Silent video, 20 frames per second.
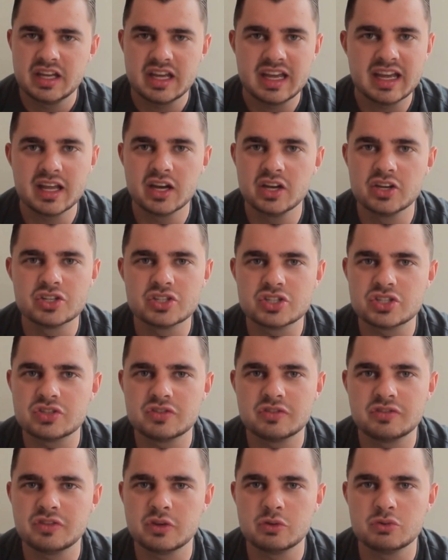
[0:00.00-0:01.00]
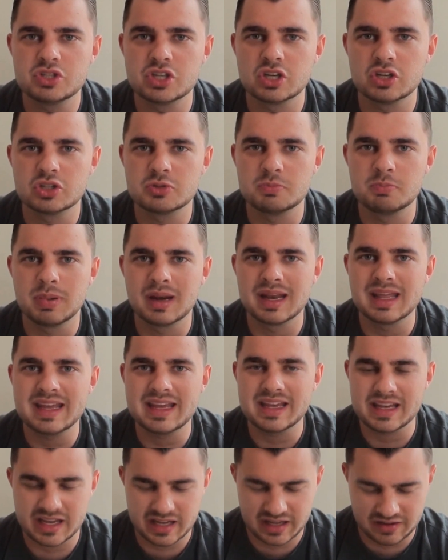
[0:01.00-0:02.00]
England's future looks
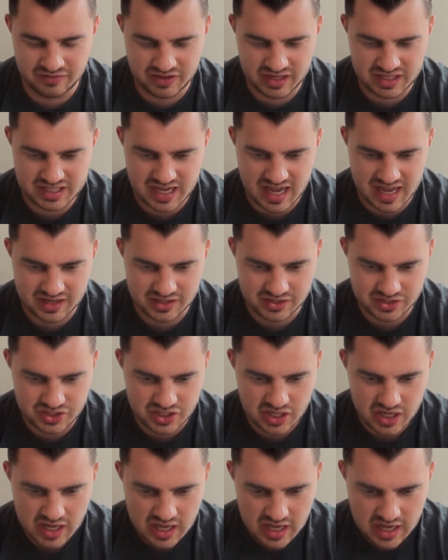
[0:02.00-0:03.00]
bleak in these hands.